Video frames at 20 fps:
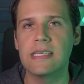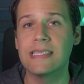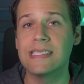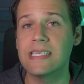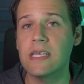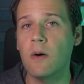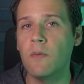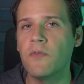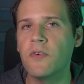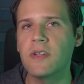
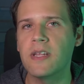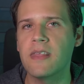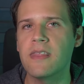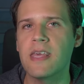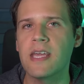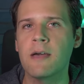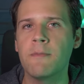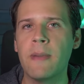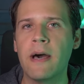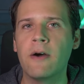it's helpful to
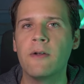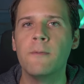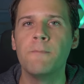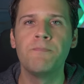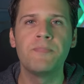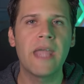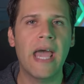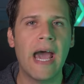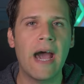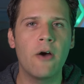think about
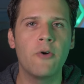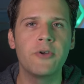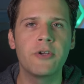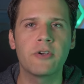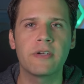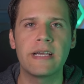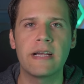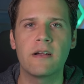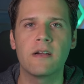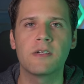how
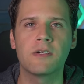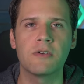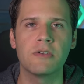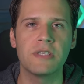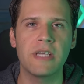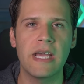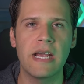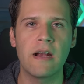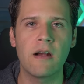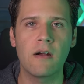your
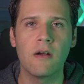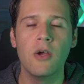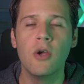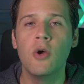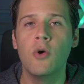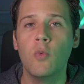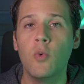character's hair